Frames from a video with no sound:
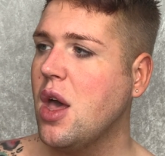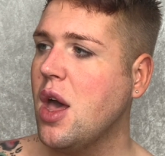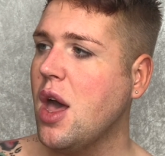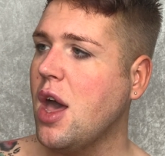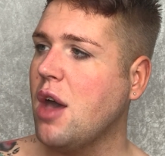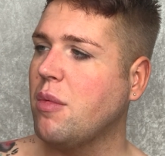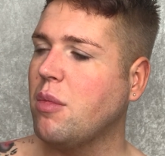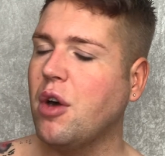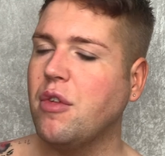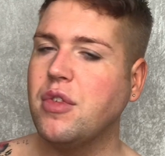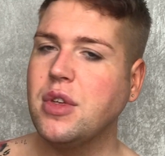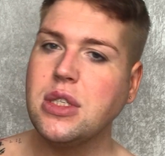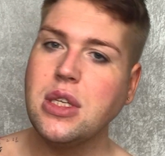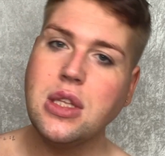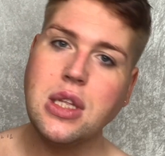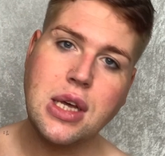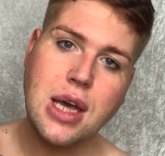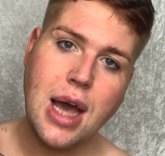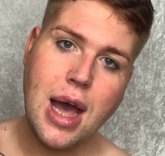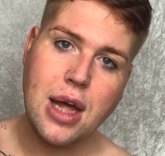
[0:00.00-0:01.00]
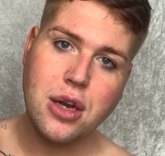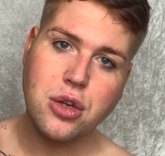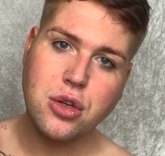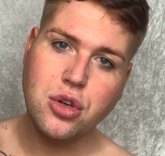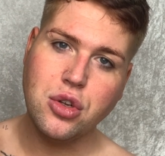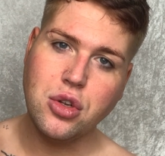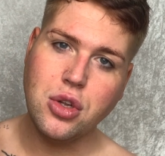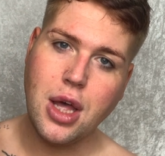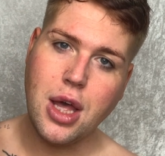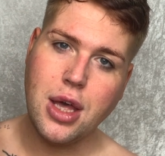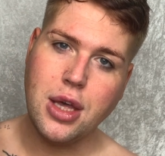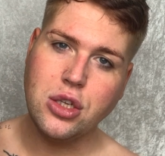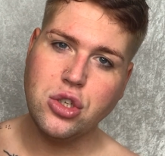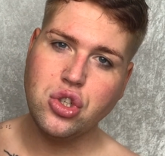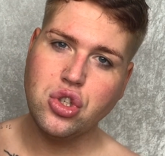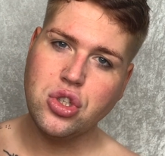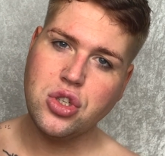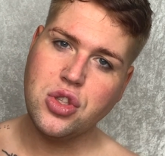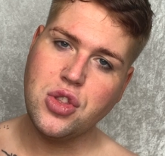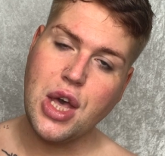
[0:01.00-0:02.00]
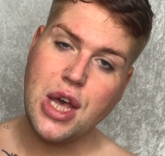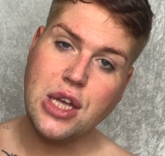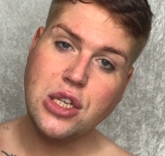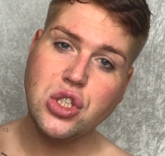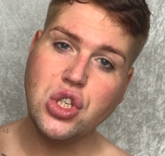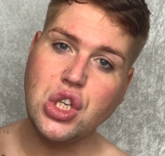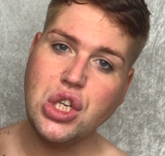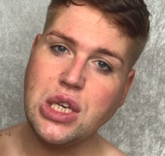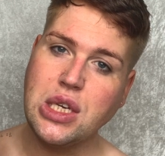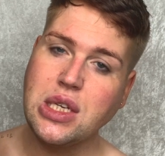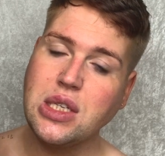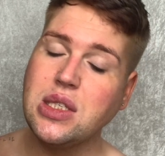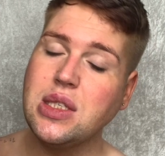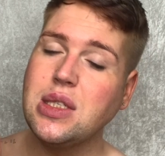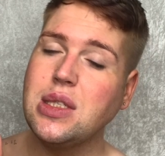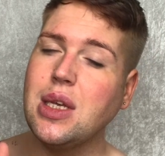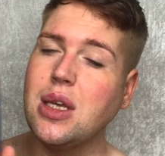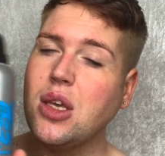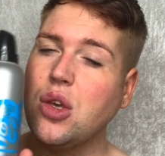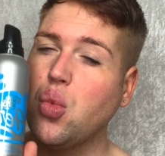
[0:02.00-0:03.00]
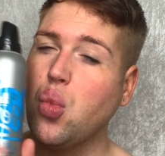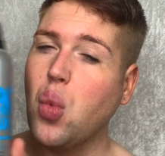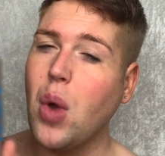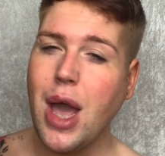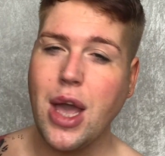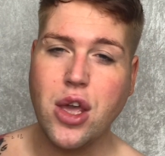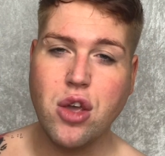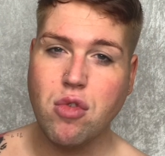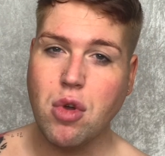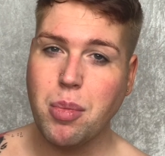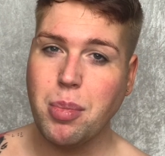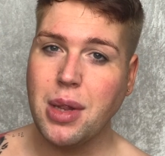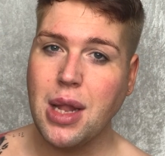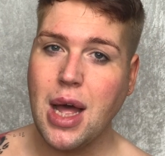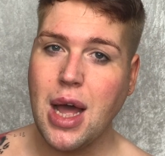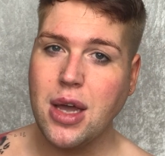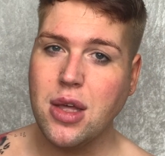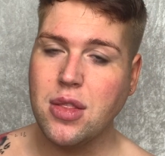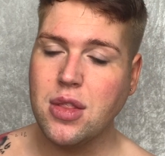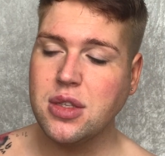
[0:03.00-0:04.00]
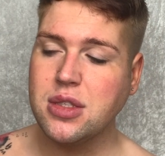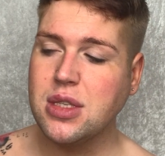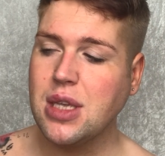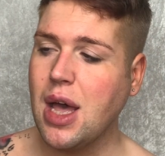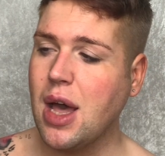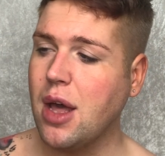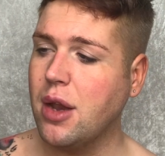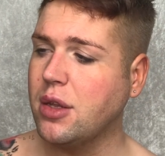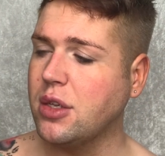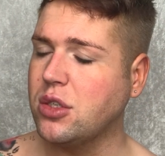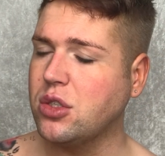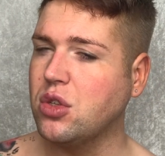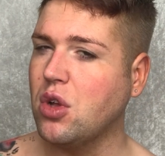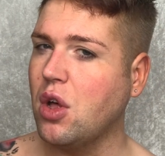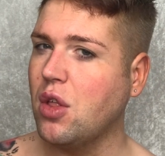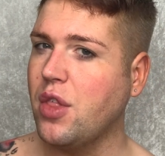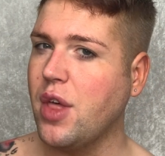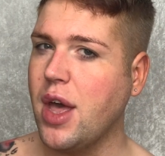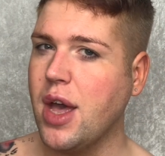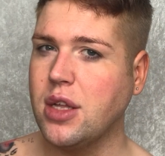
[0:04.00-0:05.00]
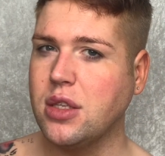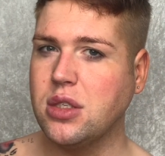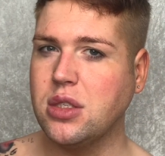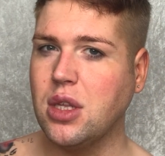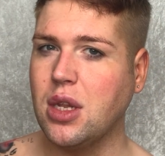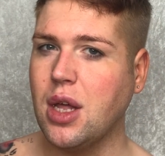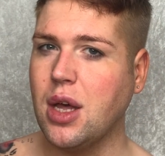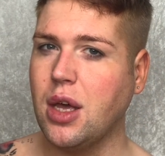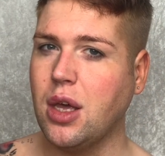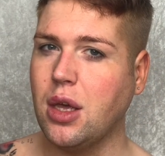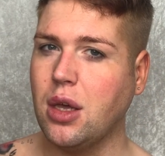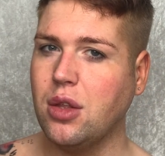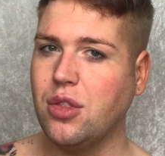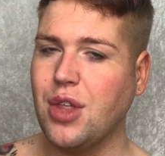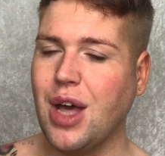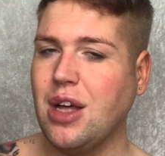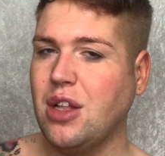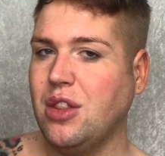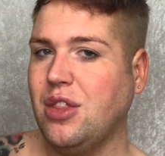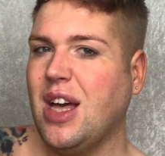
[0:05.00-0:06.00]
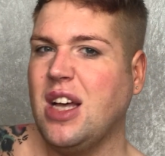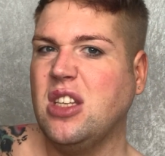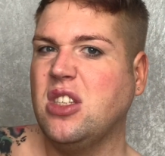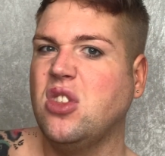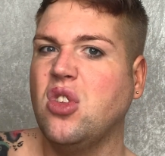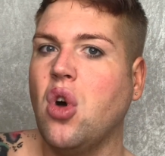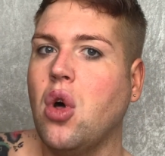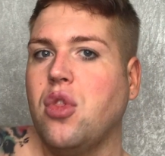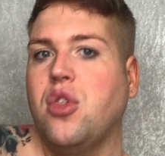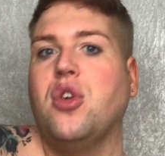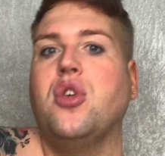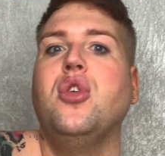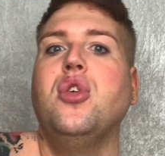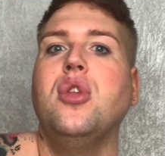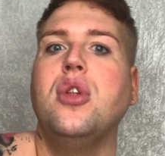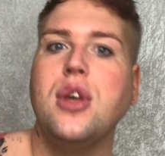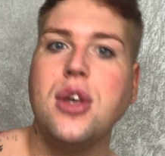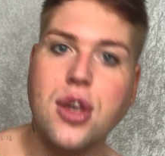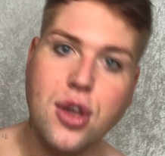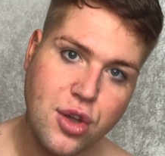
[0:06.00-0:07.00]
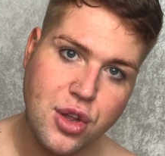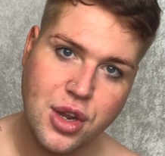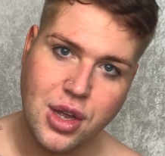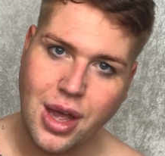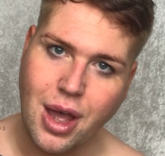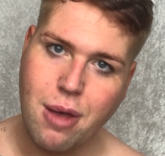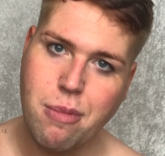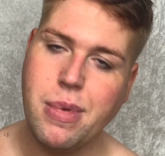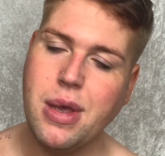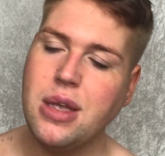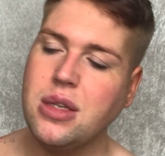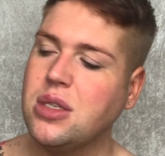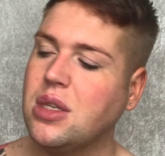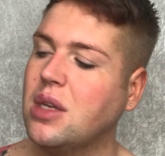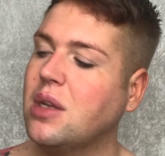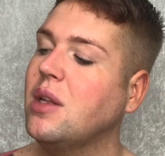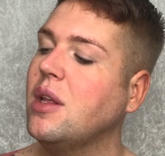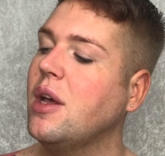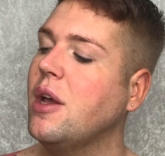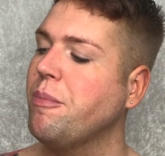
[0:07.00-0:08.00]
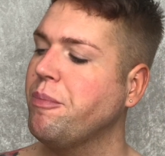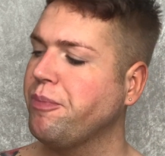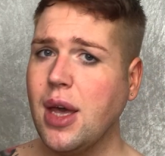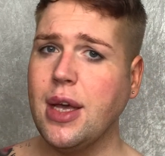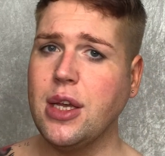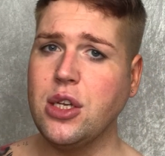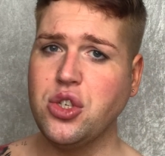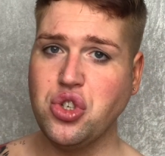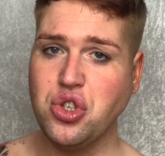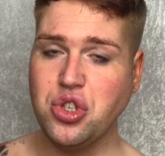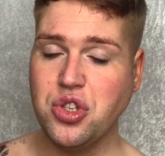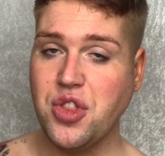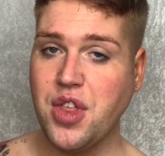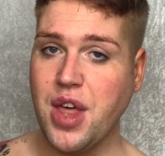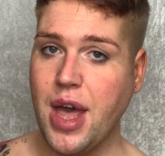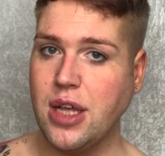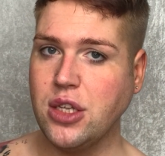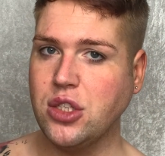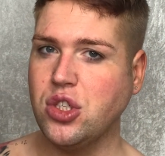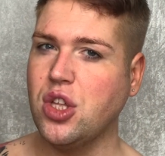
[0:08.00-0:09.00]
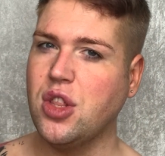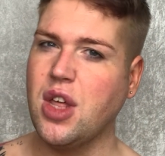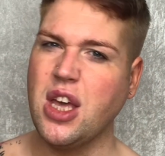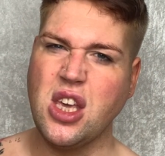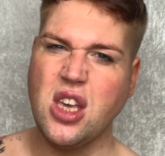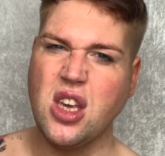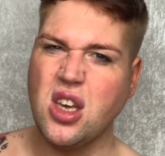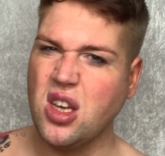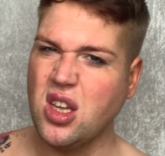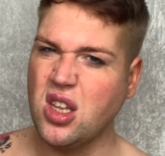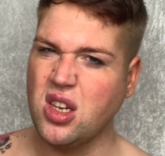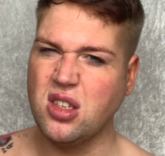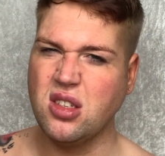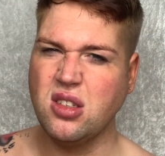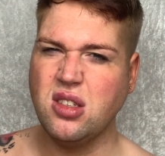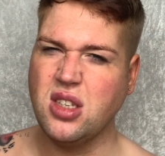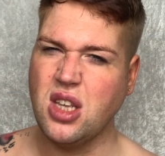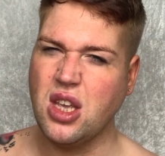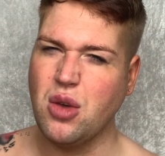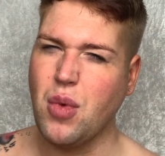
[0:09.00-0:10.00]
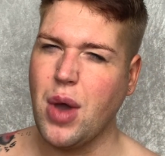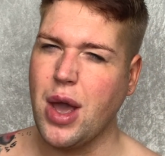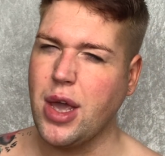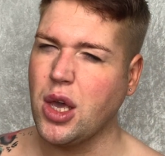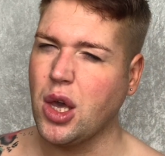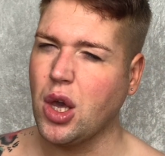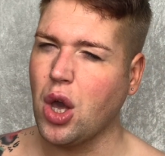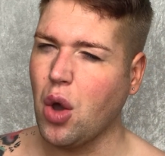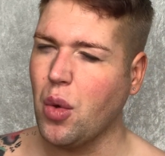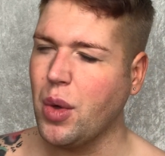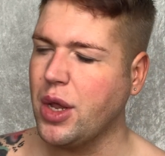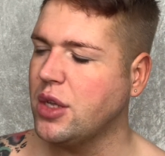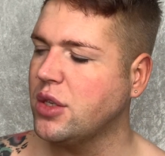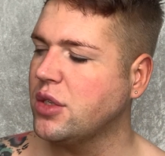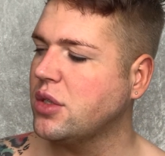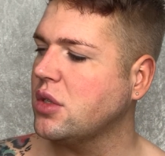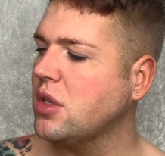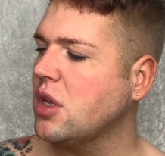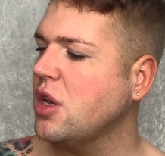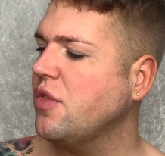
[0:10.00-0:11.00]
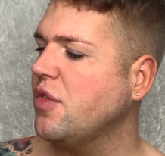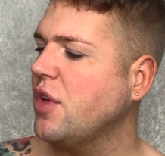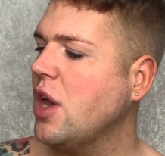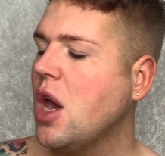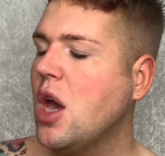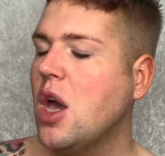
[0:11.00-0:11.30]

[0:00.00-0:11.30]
Obviously the guard colour is just there so you can see where you're applying the tan. It's not there to like, that's not the colour you're going to get basically. It's just there so that you can see where you're going and stuff.